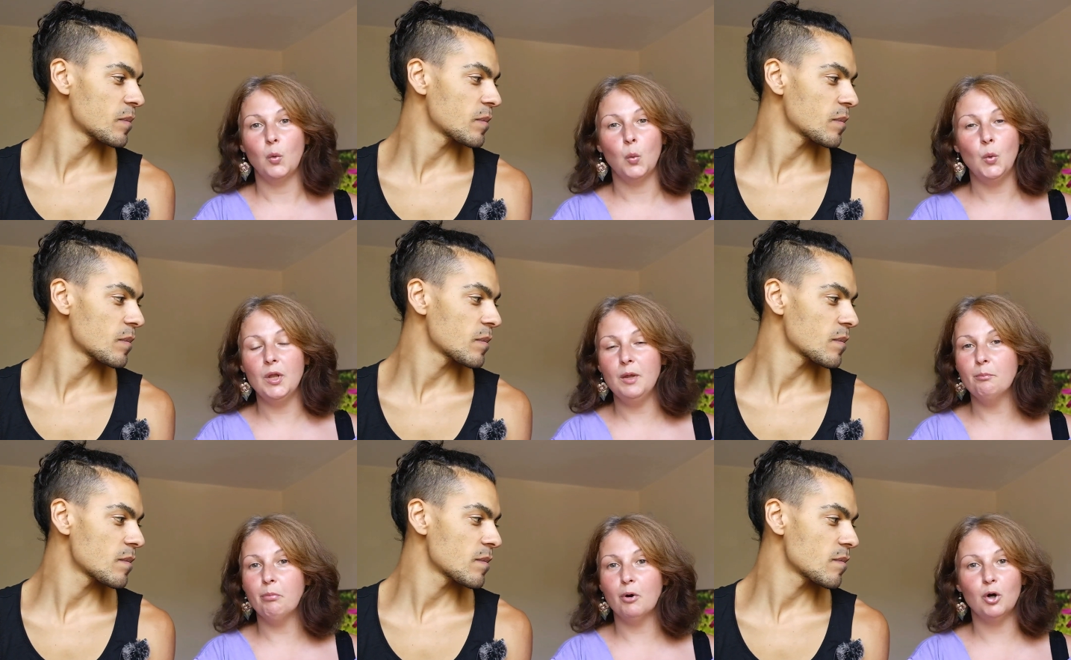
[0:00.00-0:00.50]

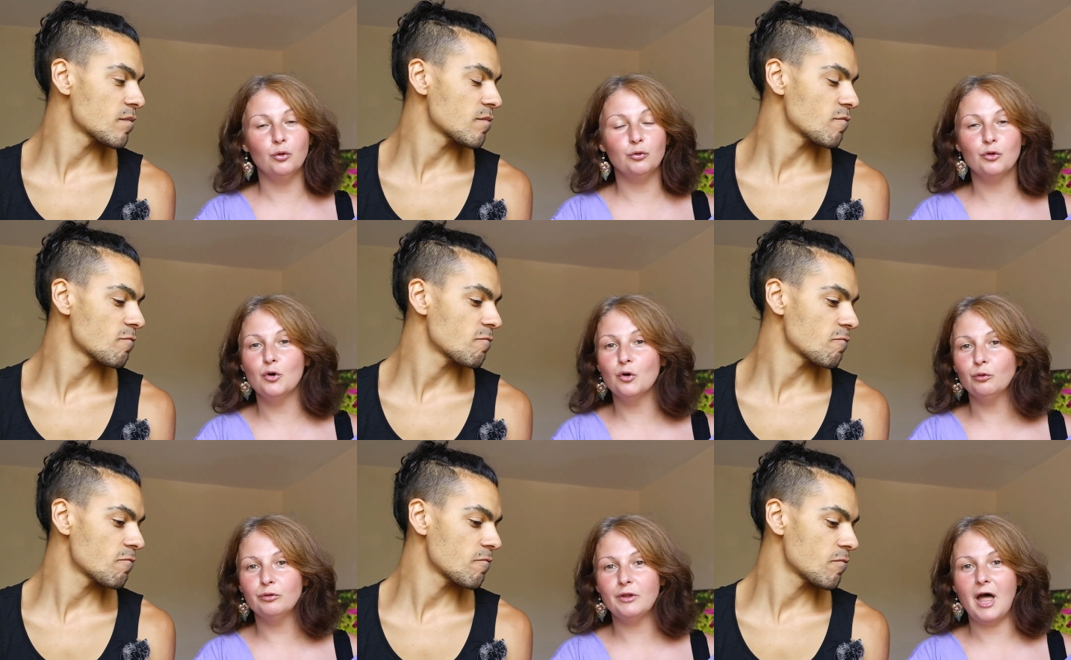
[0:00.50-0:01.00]
Speaker 1: we both
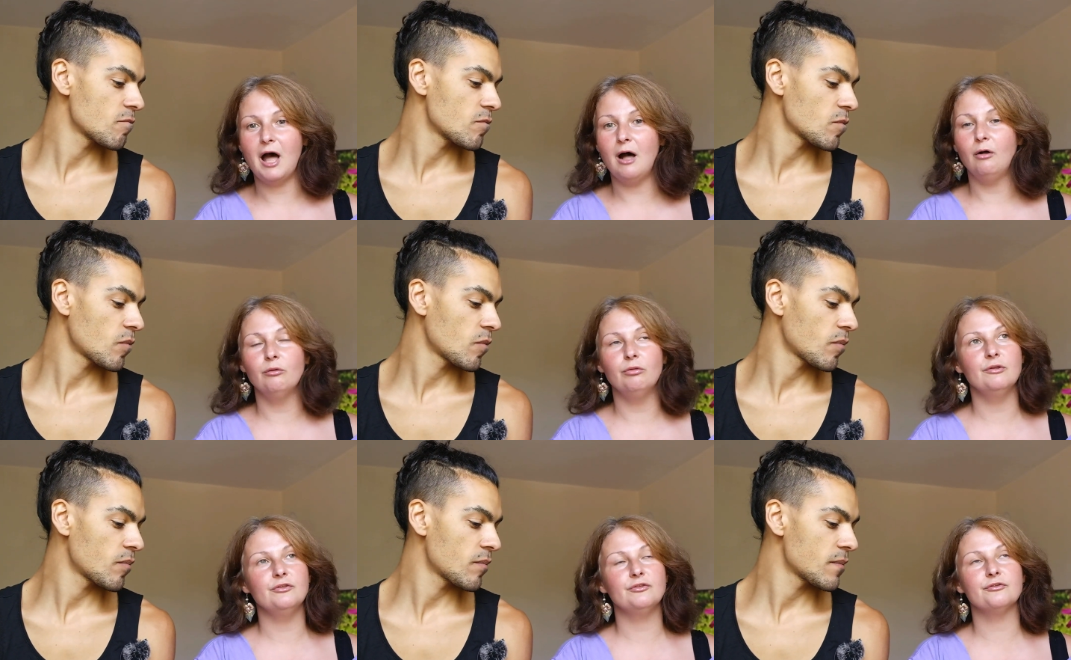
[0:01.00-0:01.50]
go
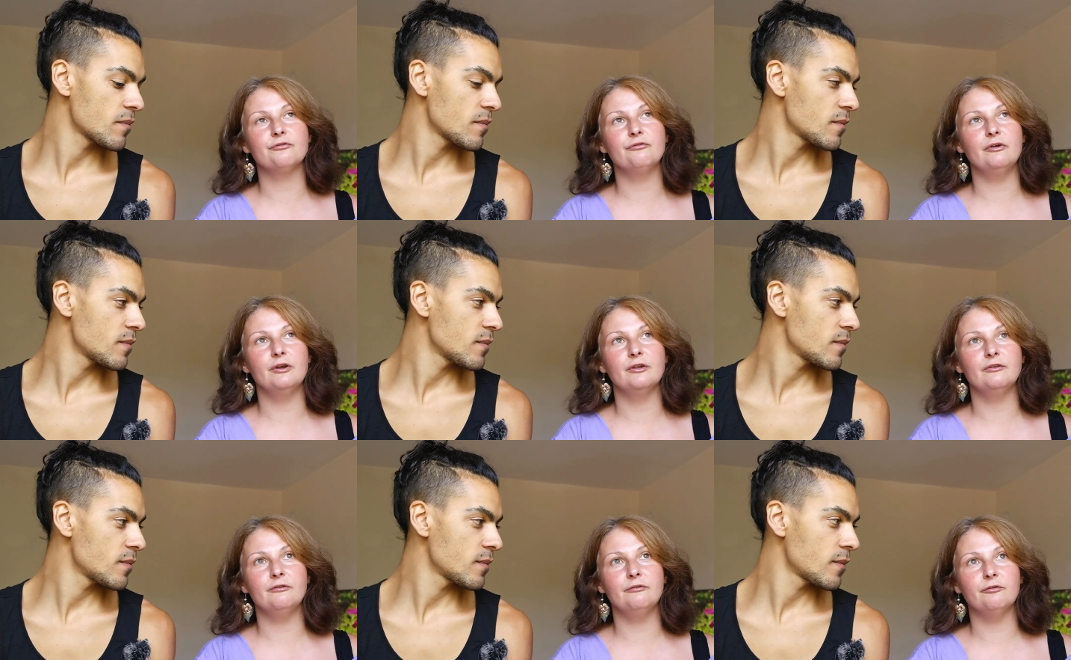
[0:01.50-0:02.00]
down. It's
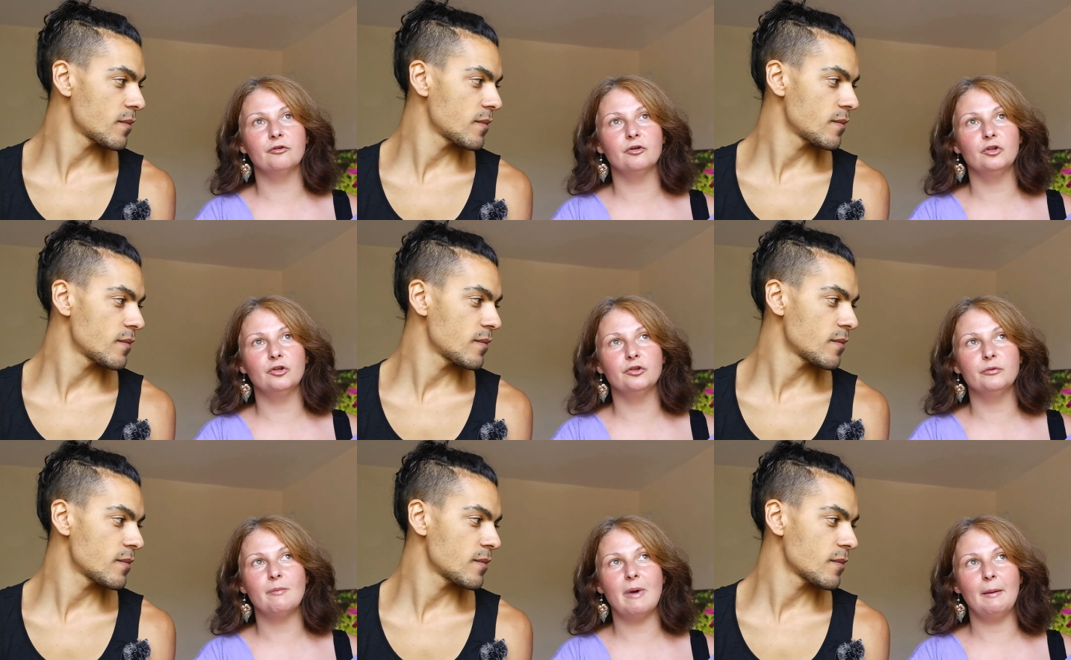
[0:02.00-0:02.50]
very
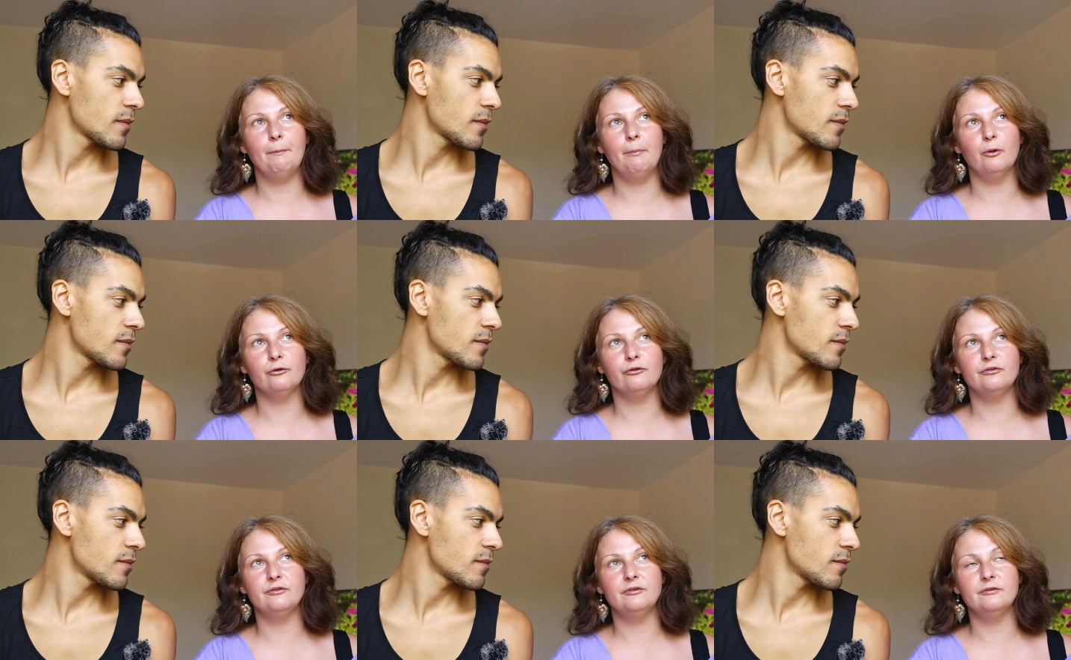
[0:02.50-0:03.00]
difficult. My
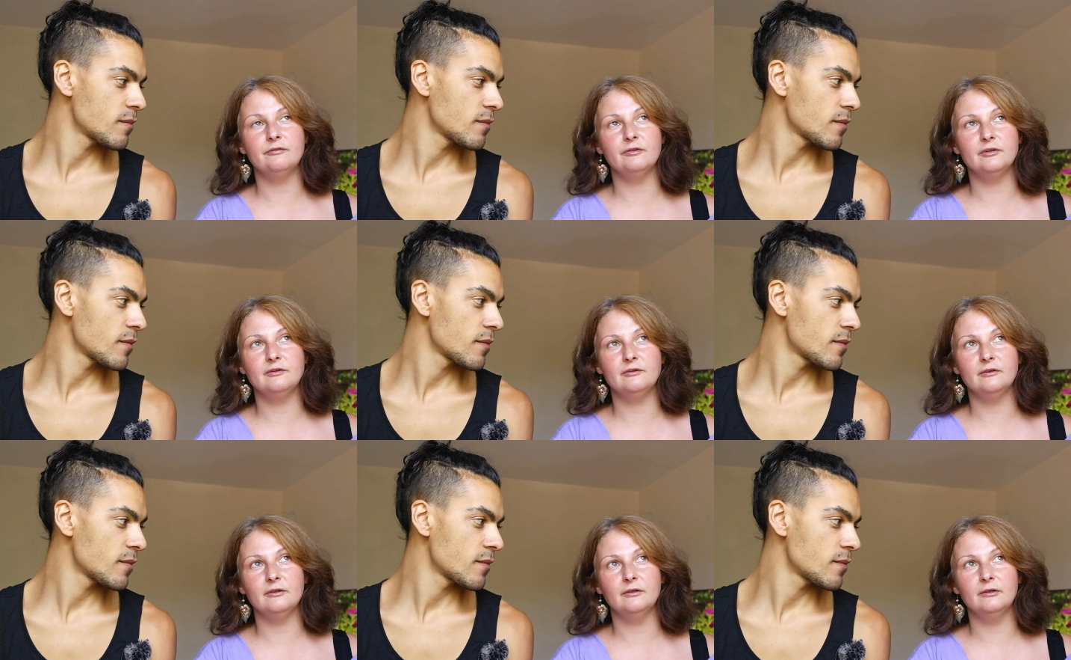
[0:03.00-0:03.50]

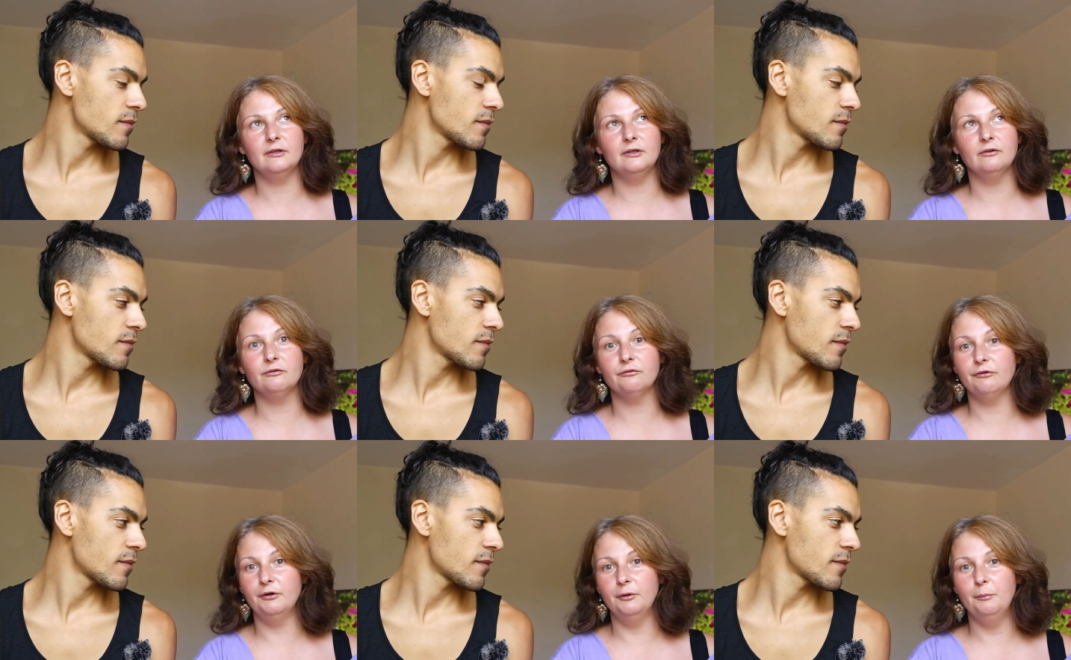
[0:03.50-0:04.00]
positivity
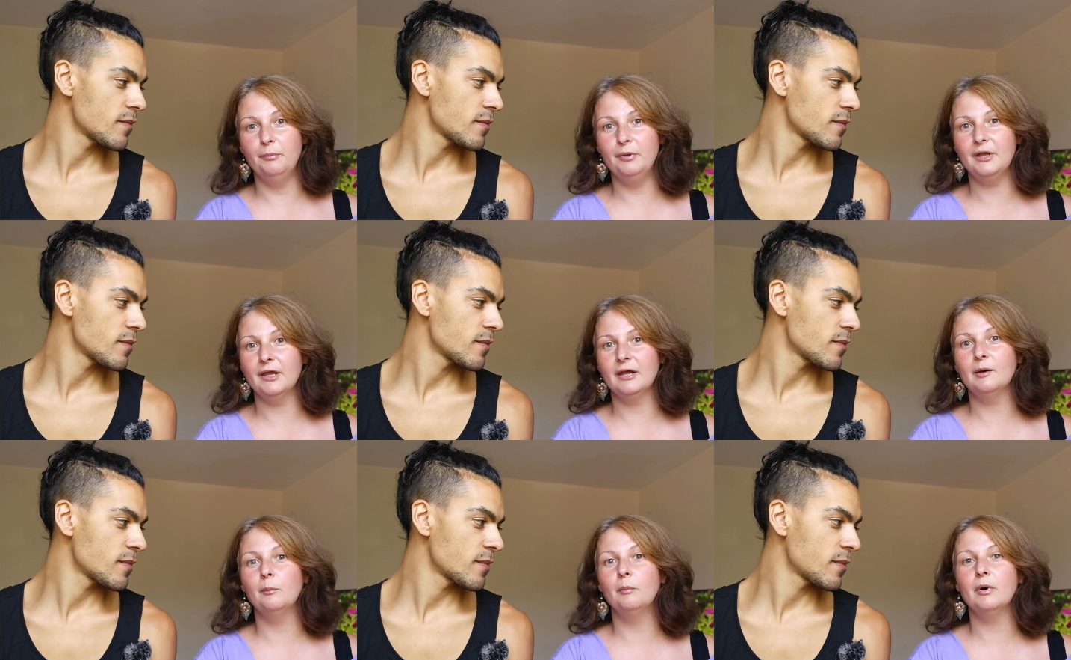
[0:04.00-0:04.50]
is very
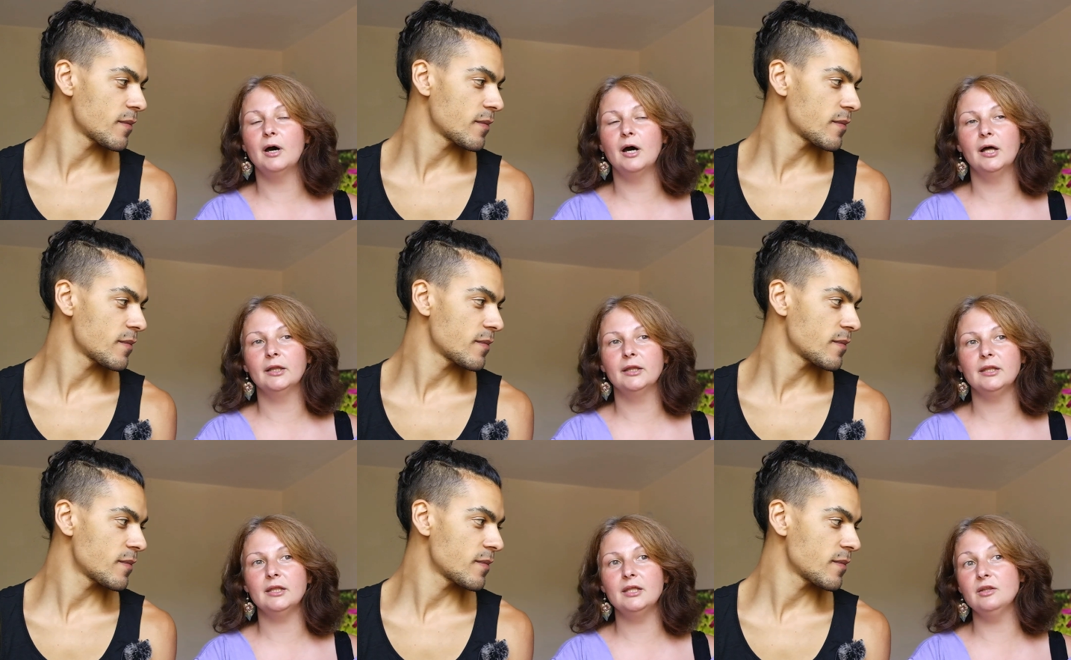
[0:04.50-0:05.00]
big,
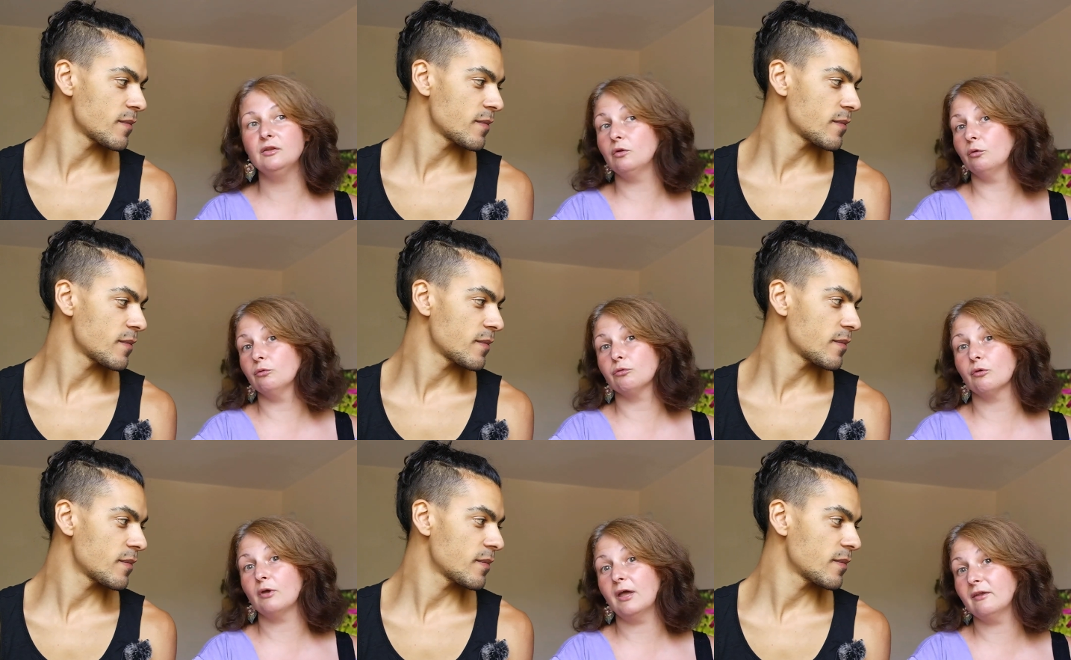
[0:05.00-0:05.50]
but it
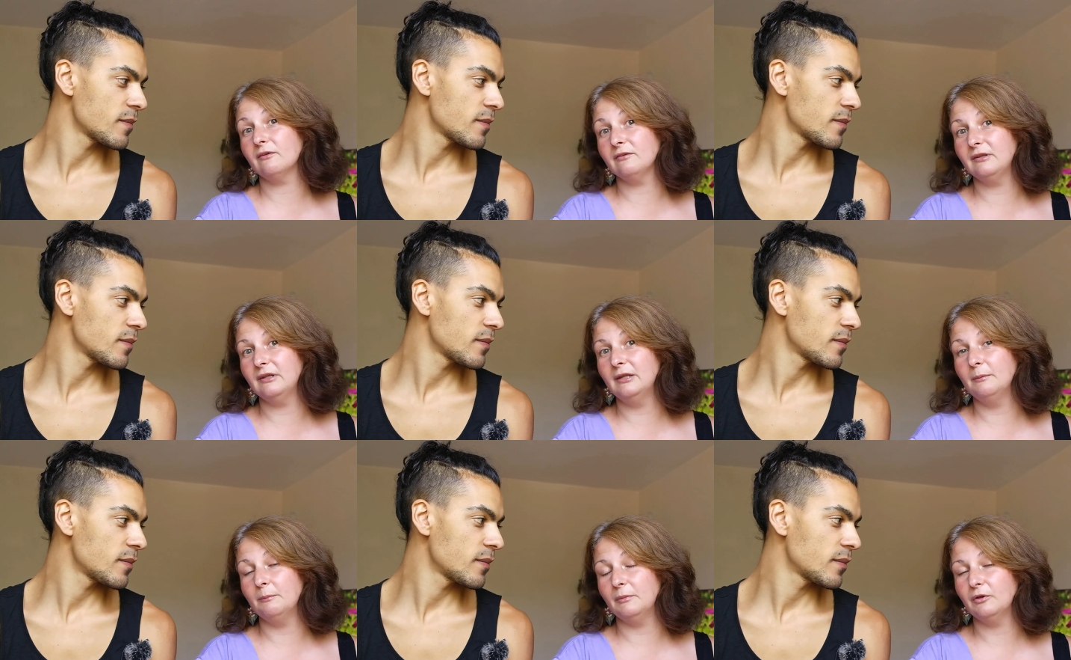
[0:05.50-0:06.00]
also has
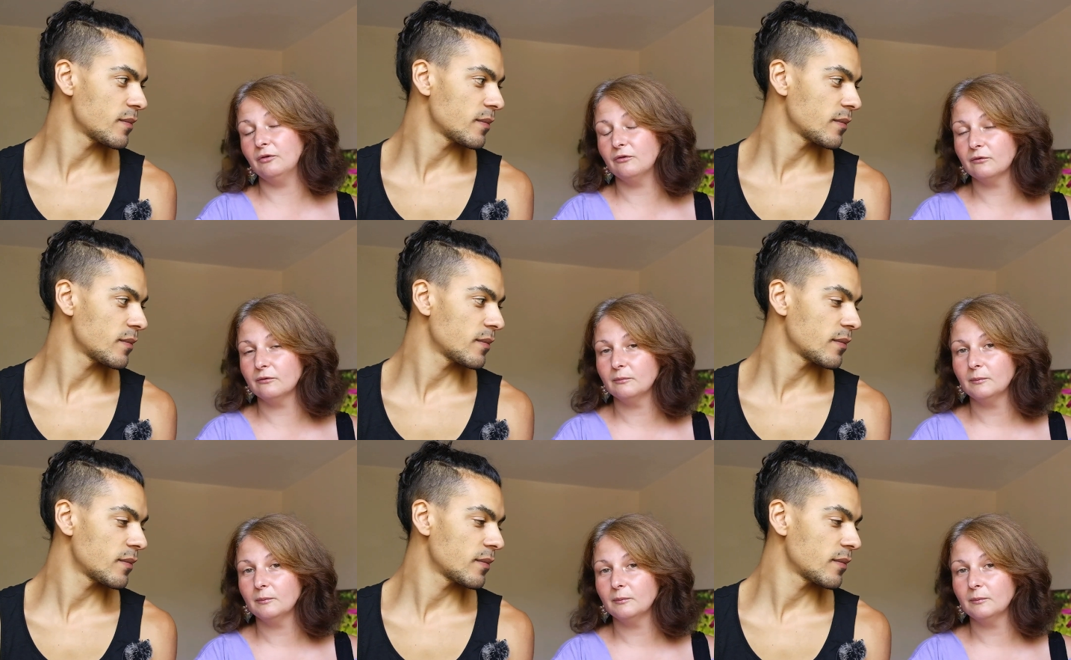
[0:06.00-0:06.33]
limits.